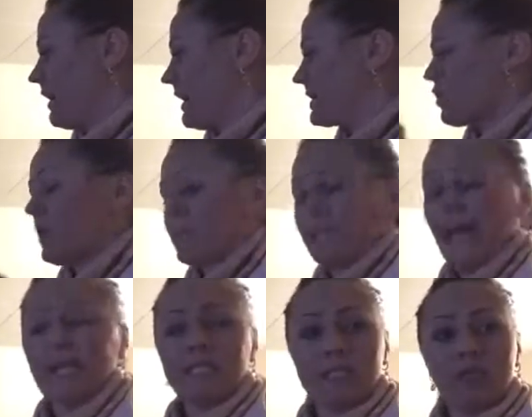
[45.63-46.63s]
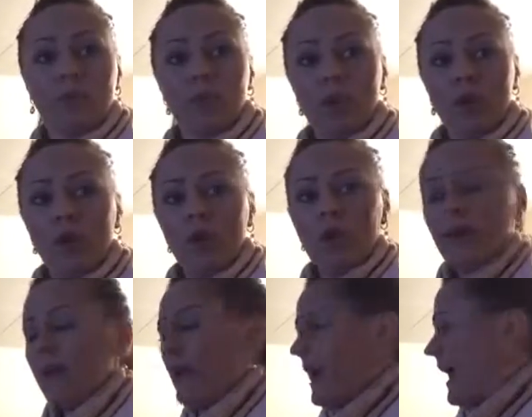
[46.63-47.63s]
it's going to tighten to the pole,
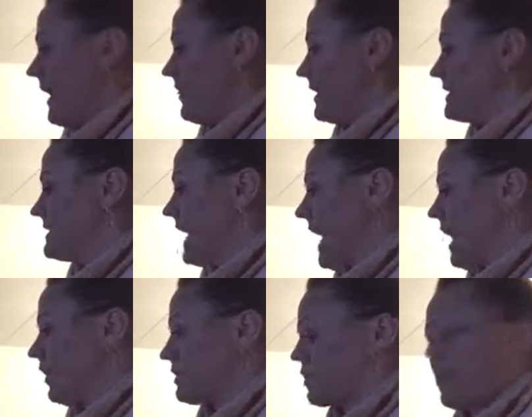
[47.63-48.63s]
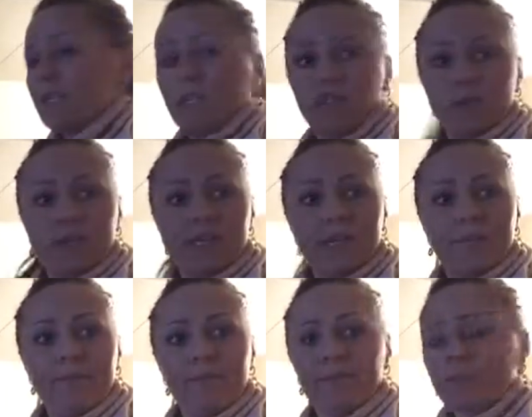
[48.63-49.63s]
and then down is going to loosen it.
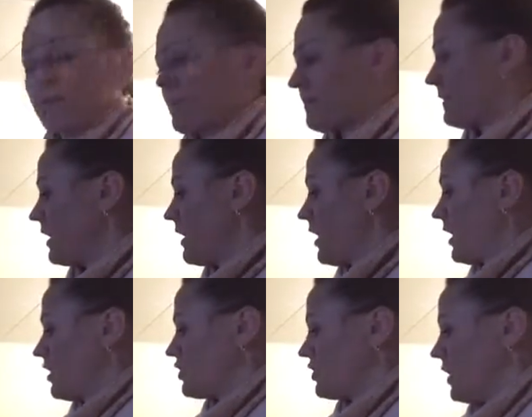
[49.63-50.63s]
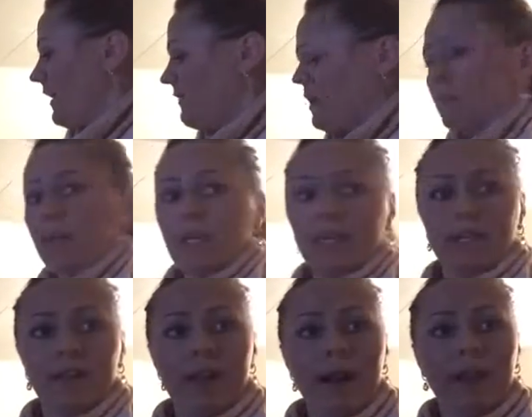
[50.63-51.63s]
So you have the ability
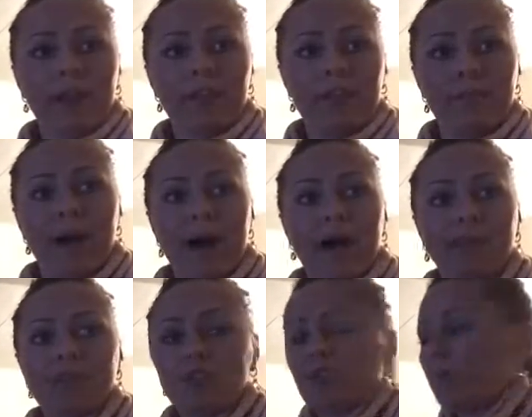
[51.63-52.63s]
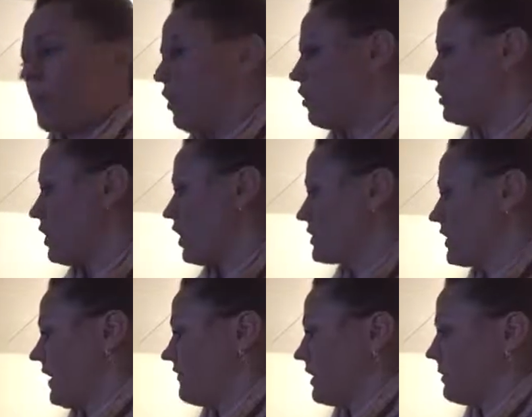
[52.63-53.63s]
to lock the box to the pole. You
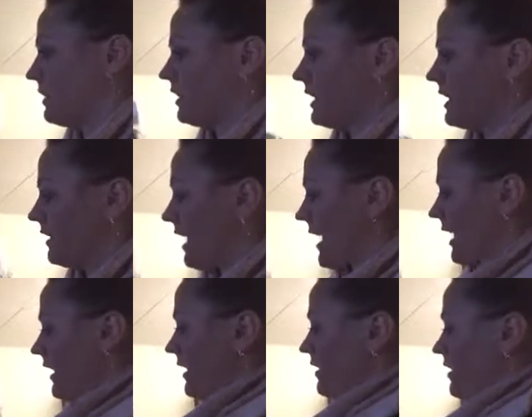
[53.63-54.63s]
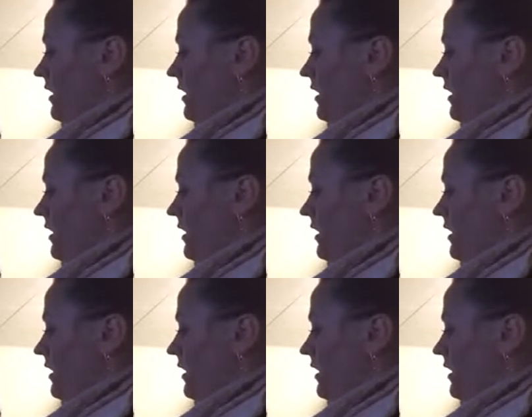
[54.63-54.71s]
also have the ability to lock